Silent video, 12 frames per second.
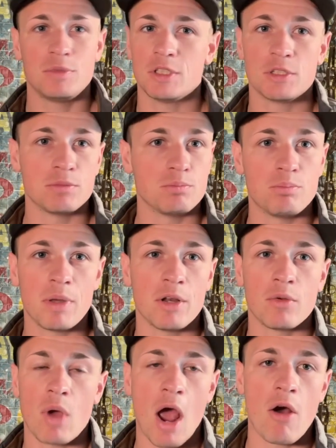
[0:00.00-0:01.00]
just
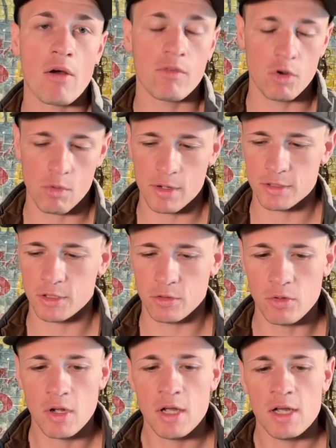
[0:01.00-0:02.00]
bend however you want
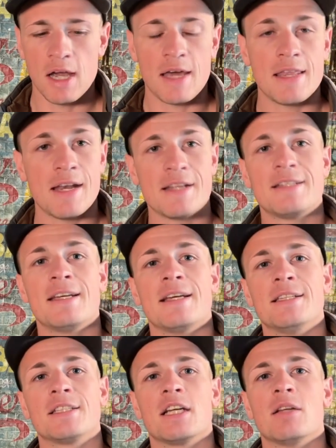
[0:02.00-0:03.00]
to. And then a
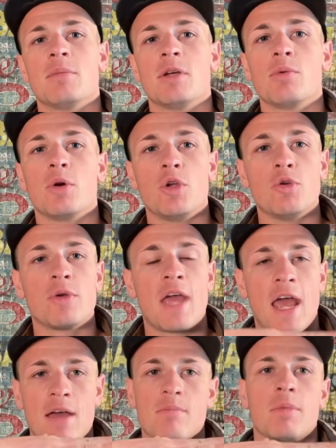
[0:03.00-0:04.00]
10 is going to be where you
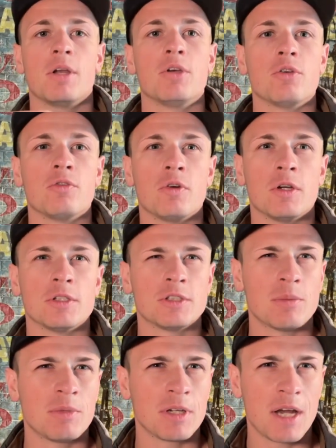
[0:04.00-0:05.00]
can't bend your foot.
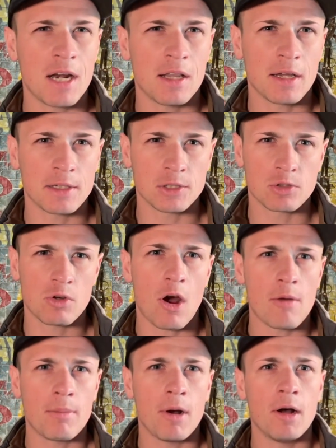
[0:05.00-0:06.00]
Something kind of like a
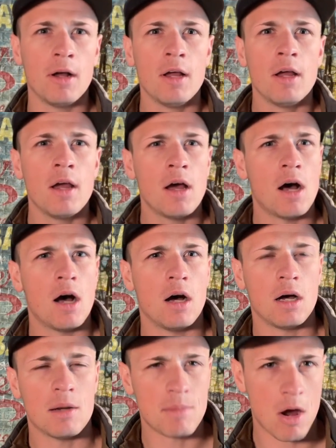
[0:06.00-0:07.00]
scrappa,
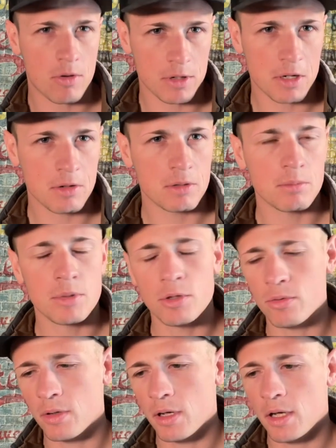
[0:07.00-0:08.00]
a mountaineering
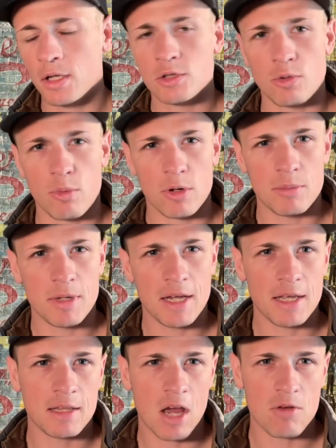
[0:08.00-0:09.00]
boot. So we want to be
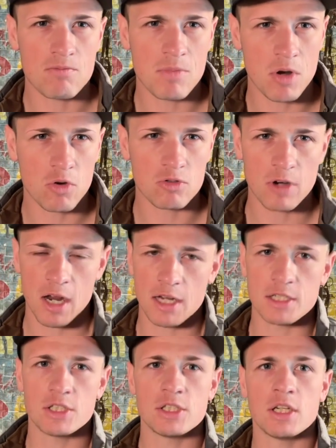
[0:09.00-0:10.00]
in that middle
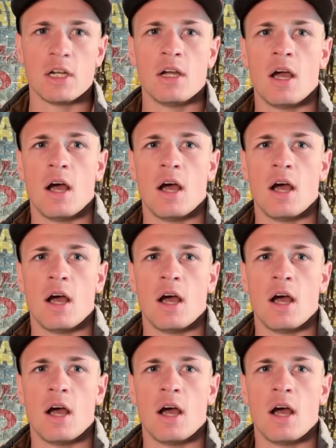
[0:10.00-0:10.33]
range,